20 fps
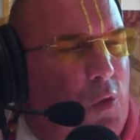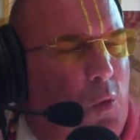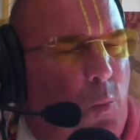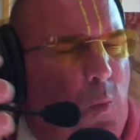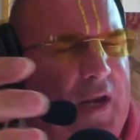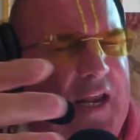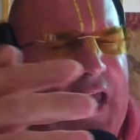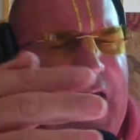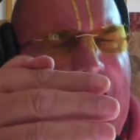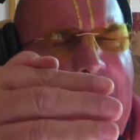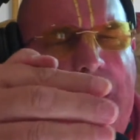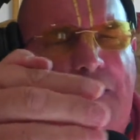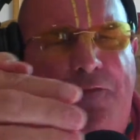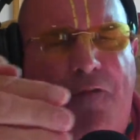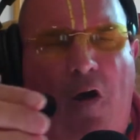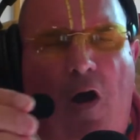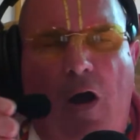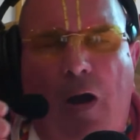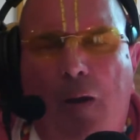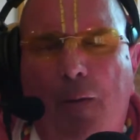We have
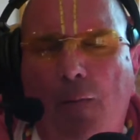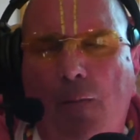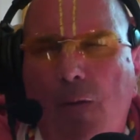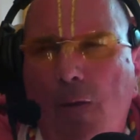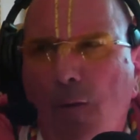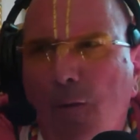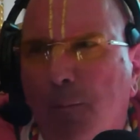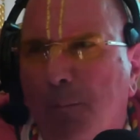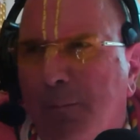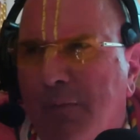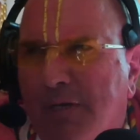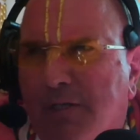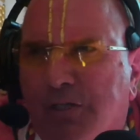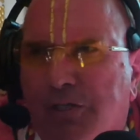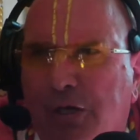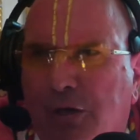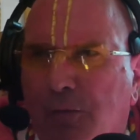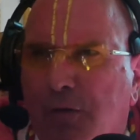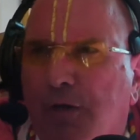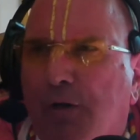our
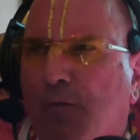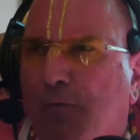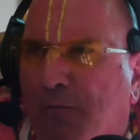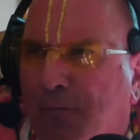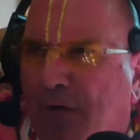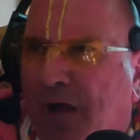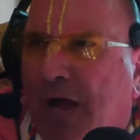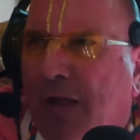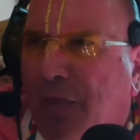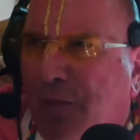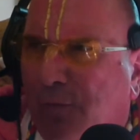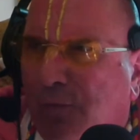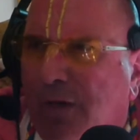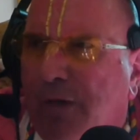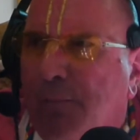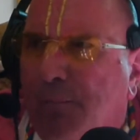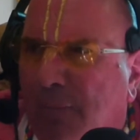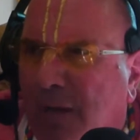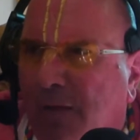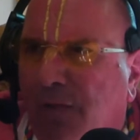material father
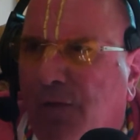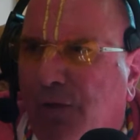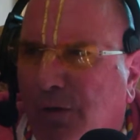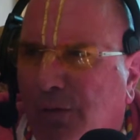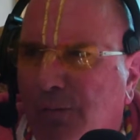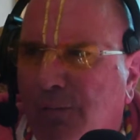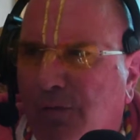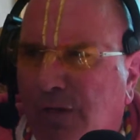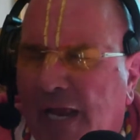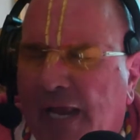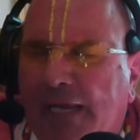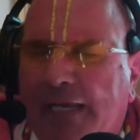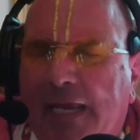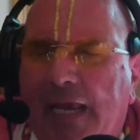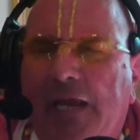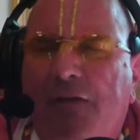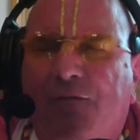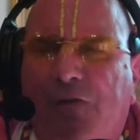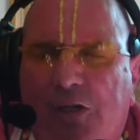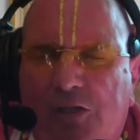and mother that
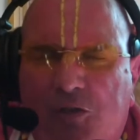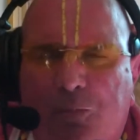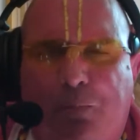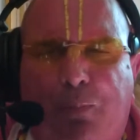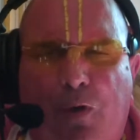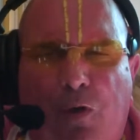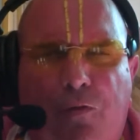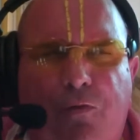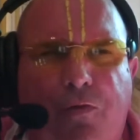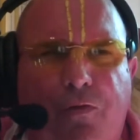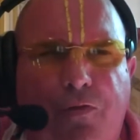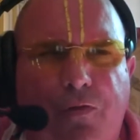gave us birth.